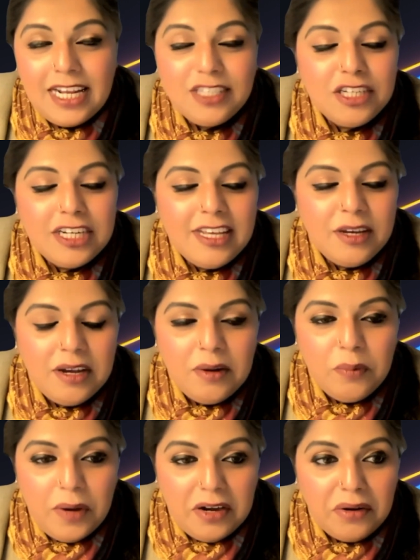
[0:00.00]
potentially
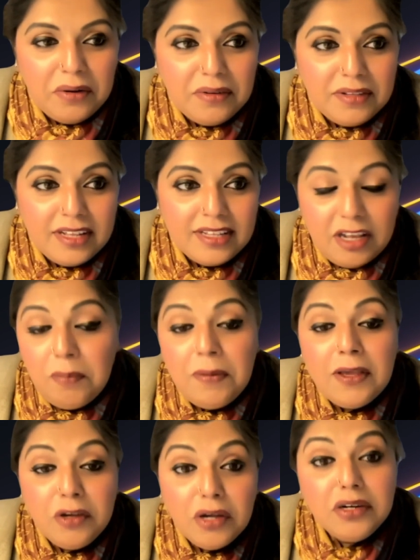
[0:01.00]
where the
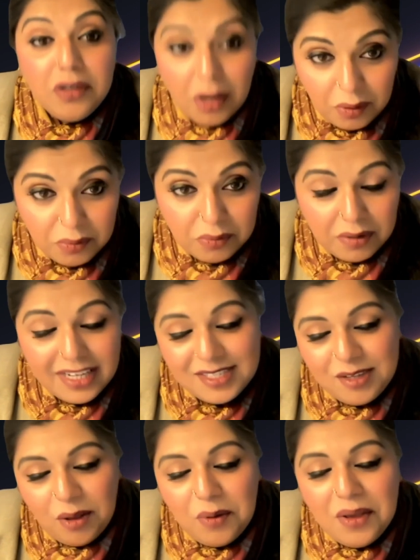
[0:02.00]
therapy could go,
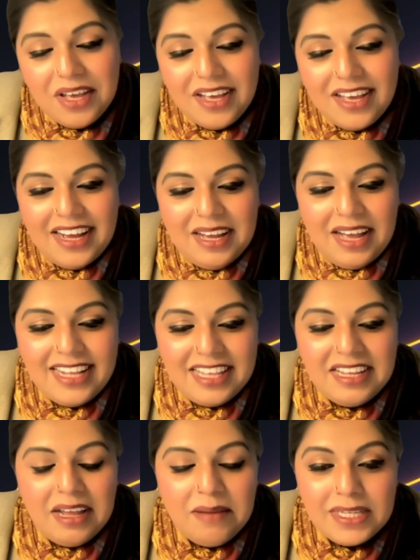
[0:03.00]
right? So
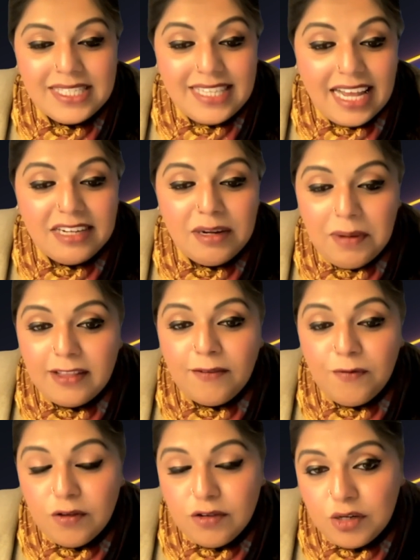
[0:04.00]
I think I'm excited
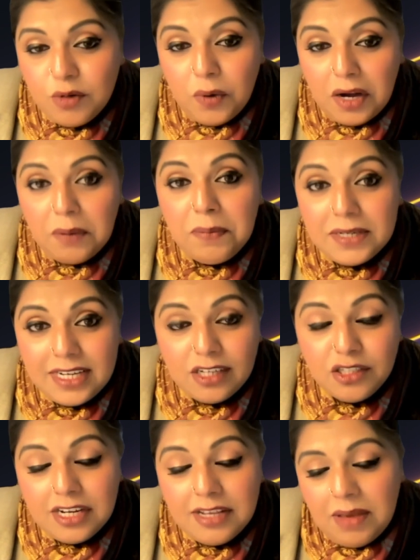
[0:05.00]
about the future where
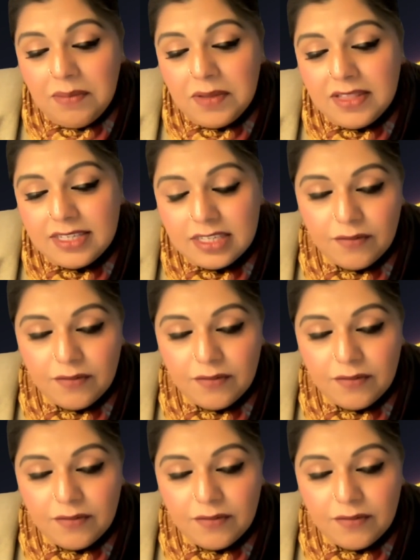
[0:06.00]
potentially maybe